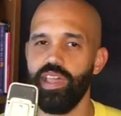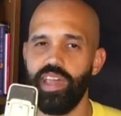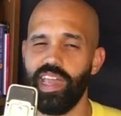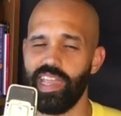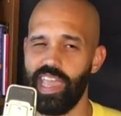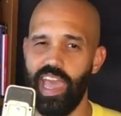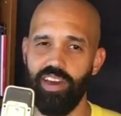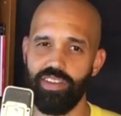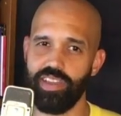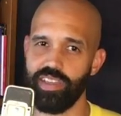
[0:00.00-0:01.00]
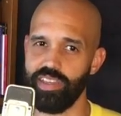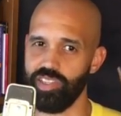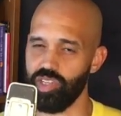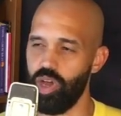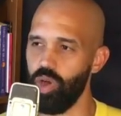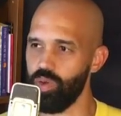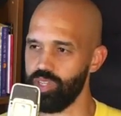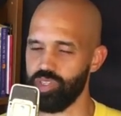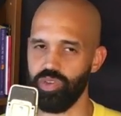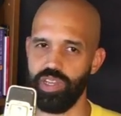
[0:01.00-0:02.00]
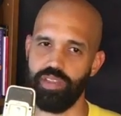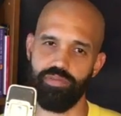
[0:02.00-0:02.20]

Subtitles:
and counting is always great.